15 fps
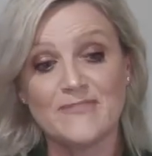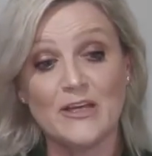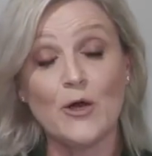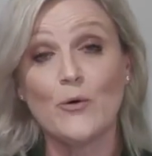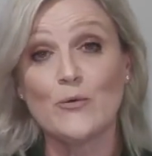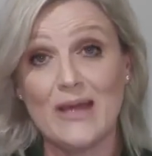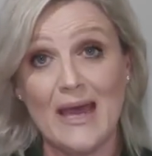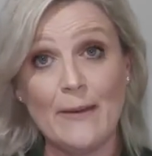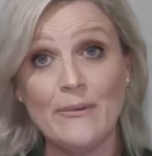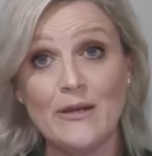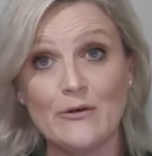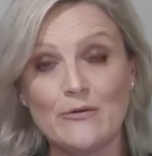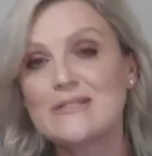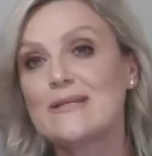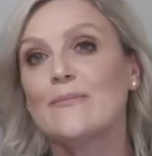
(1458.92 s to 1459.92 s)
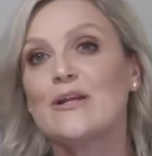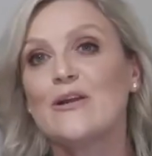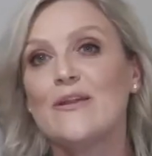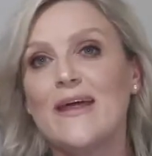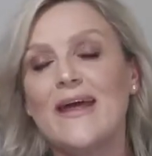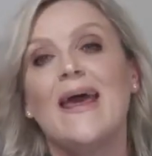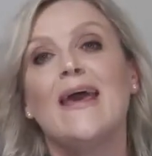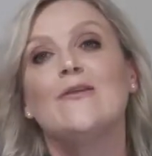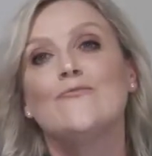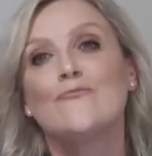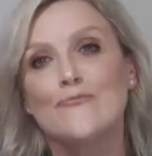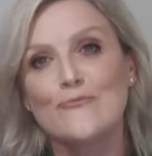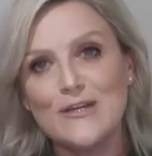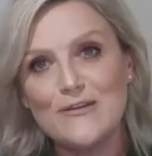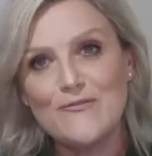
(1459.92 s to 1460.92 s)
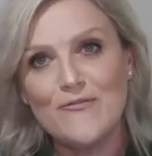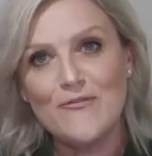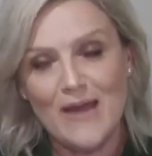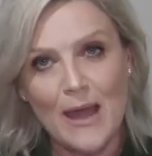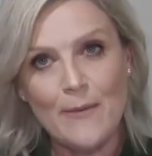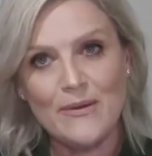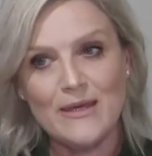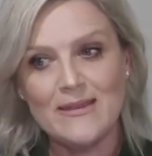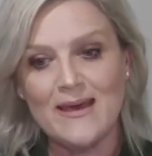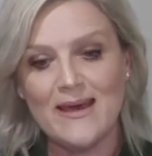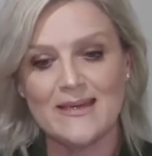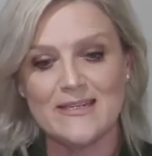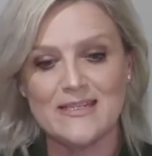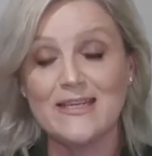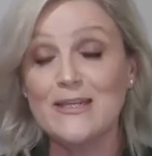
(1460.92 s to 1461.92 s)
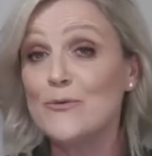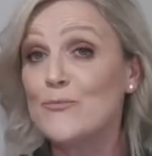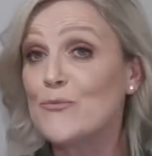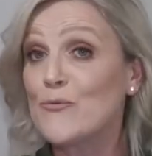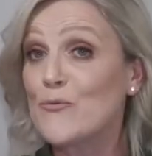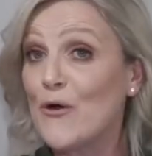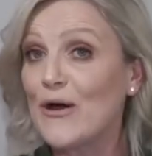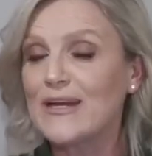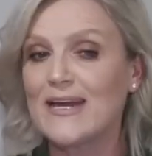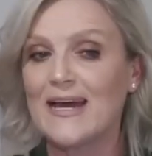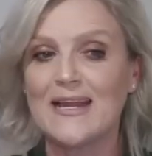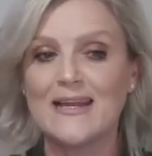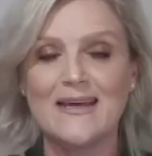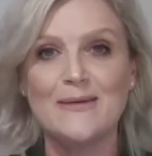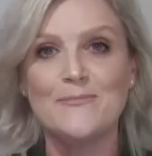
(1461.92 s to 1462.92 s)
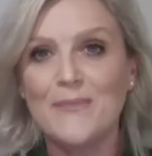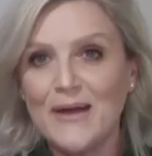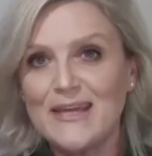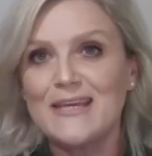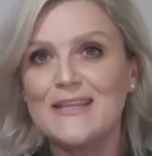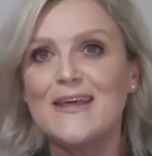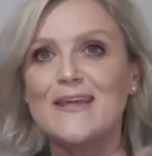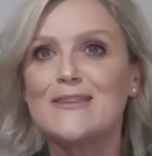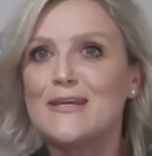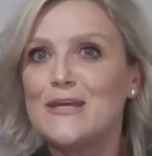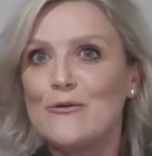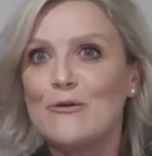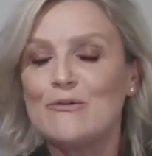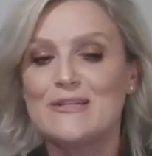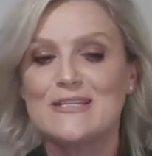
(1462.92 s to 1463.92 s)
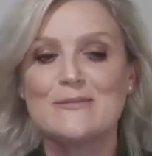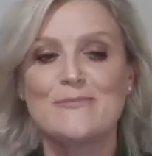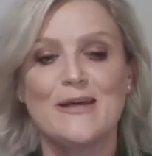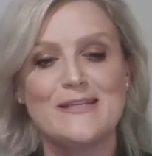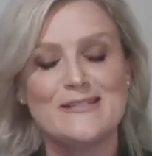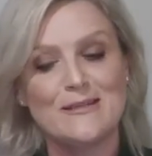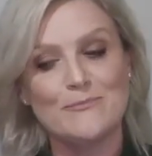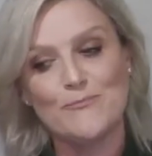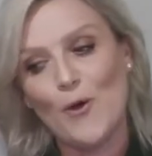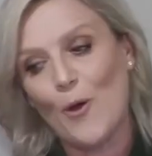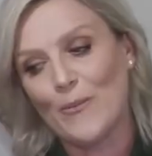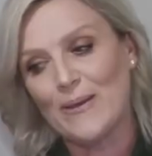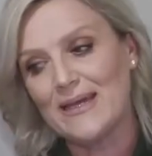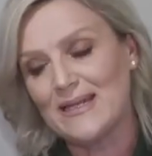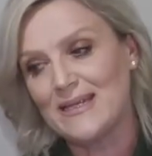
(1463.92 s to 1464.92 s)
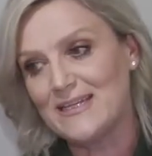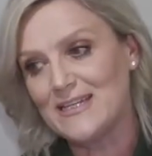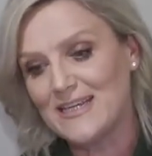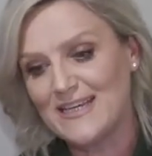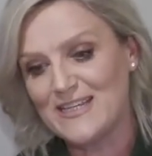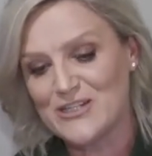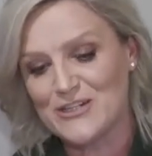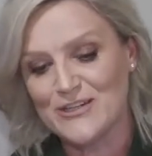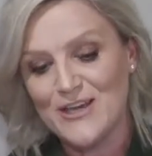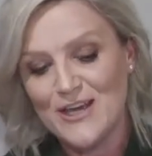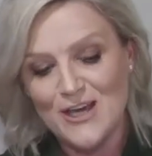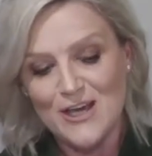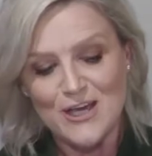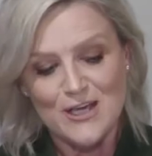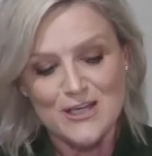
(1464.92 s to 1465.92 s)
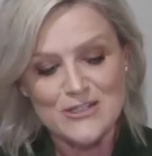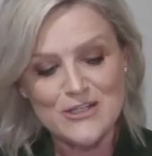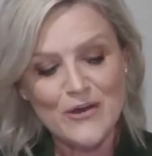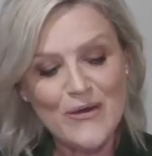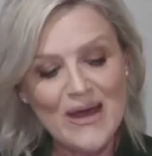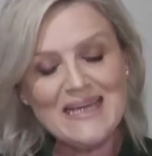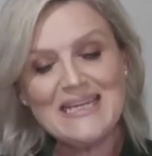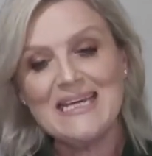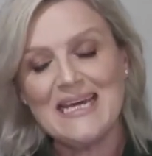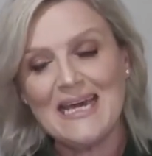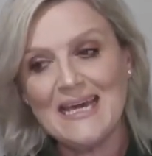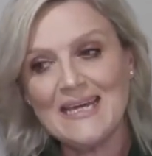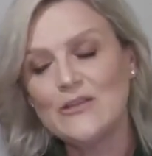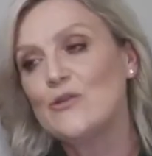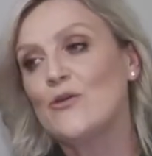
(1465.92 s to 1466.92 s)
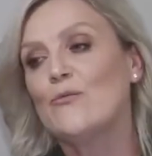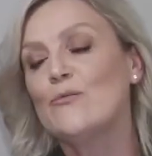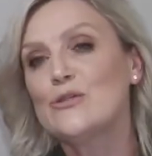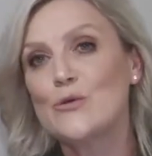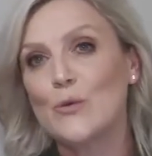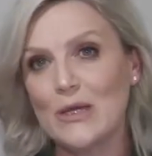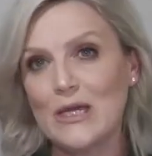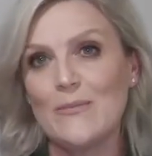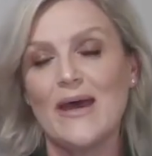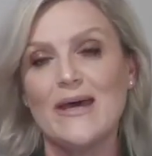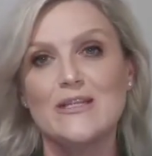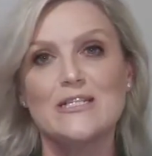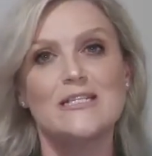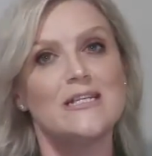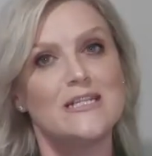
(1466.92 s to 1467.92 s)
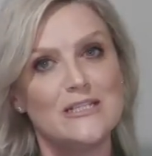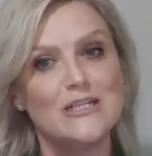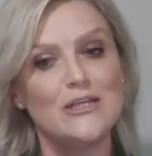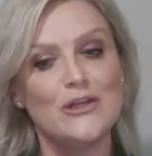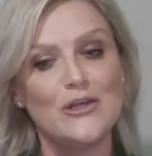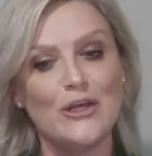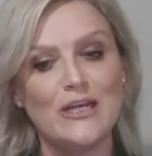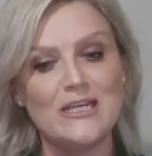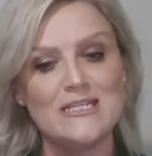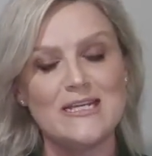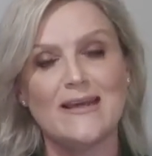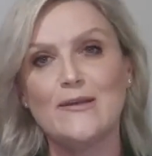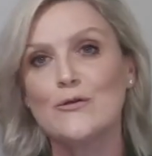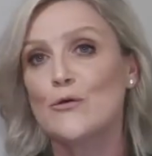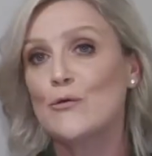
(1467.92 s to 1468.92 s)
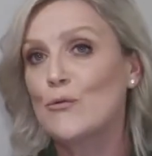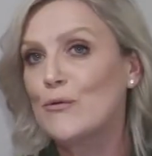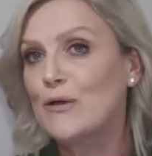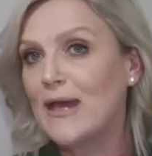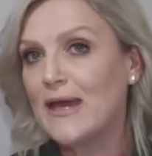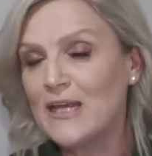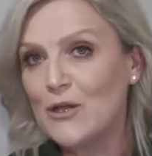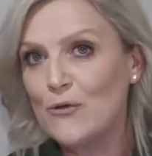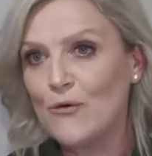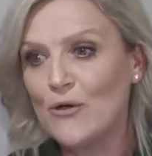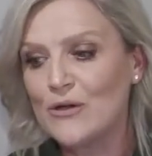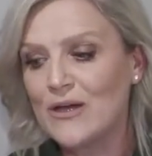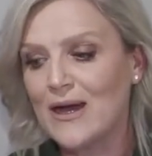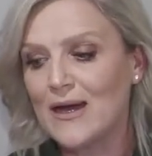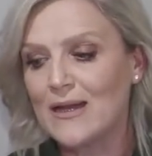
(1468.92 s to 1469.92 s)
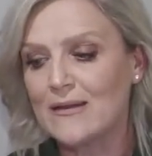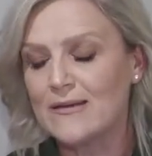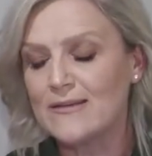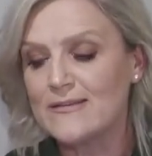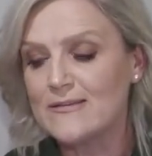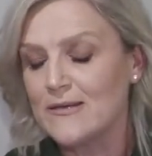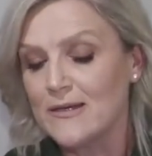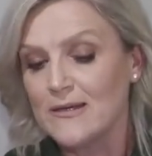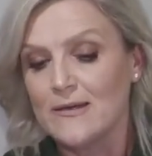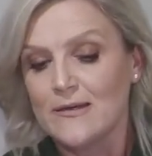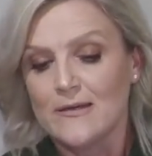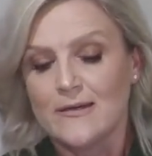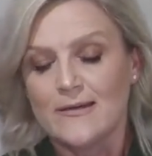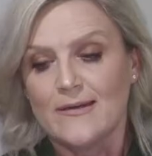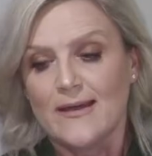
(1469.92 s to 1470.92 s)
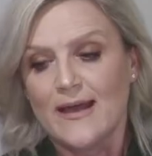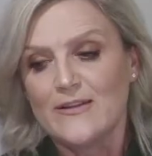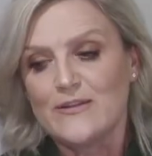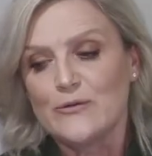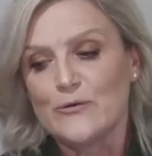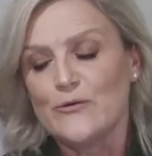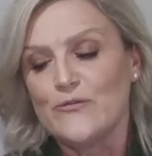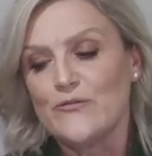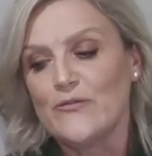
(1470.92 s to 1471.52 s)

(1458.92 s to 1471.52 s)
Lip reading: cabinet or something like that and revamping that in a bright colour and making that the hero in the space and popping it in your kitchen. So again, you know, we're talking about the 60-30-10, creating your own colours and sort of,